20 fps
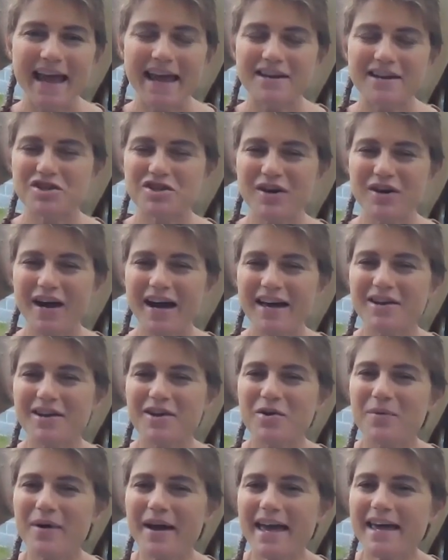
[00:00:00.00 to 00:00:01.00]
and try to
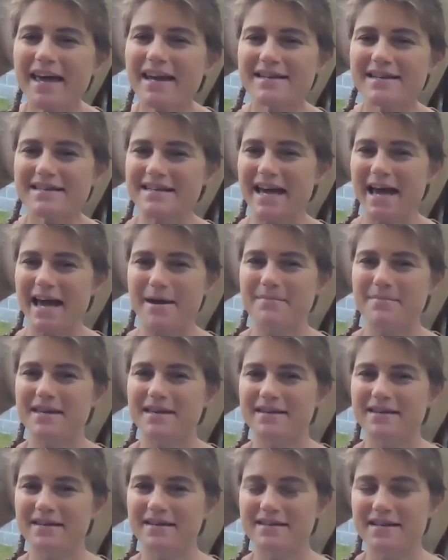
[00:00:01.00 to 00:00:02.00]
go ahead and tap
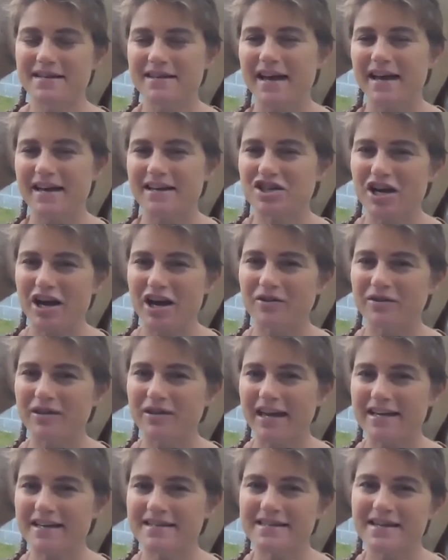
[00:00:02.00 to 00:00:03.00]
in to that
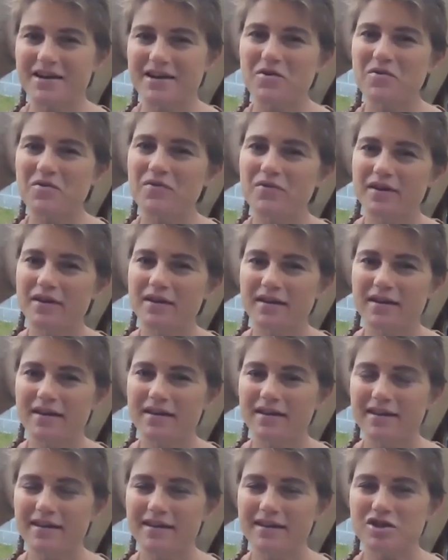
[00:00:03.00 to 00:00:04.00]
childlike self.
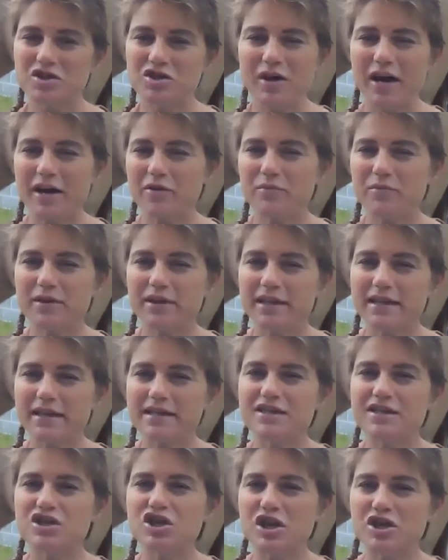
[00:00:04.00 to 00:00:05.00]
Try to
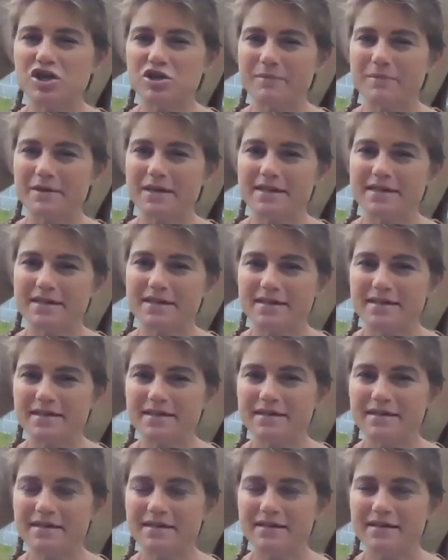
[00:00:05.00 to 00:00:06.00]
release judgments.
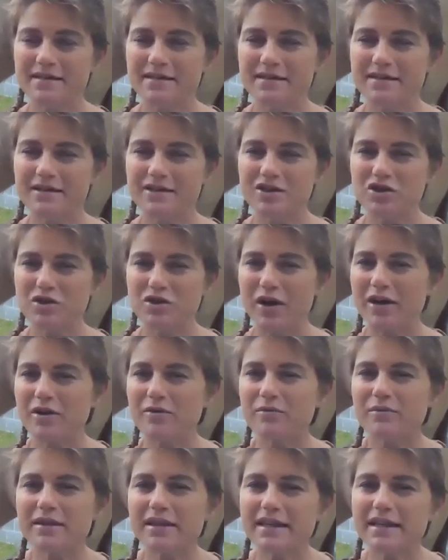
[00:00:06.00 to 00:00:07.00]
Try to
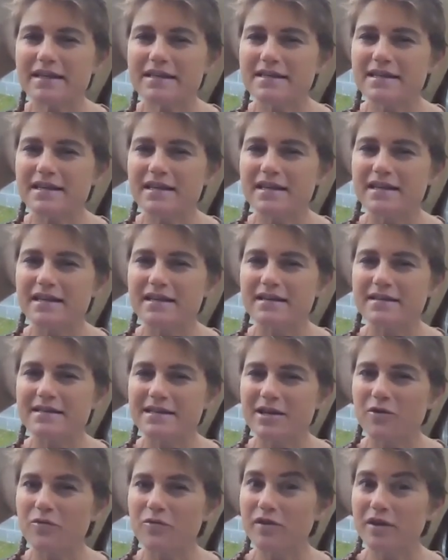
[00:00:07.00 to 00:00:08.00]
release any
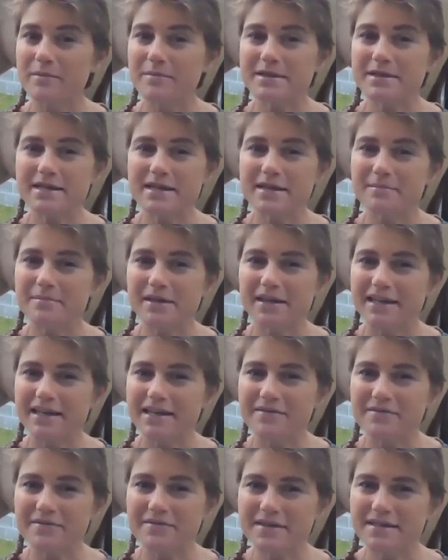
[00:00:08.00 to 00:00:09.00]
self-limiting
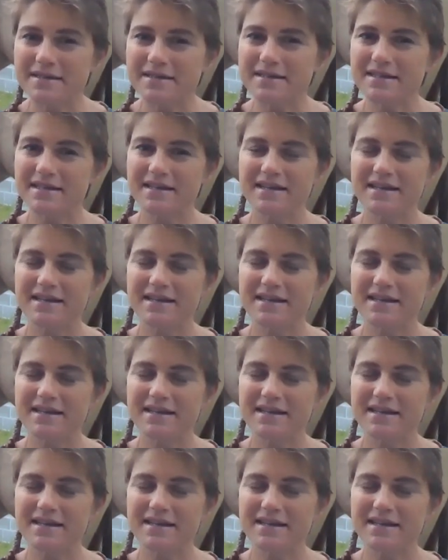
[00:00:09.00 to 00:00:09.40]
beliefs.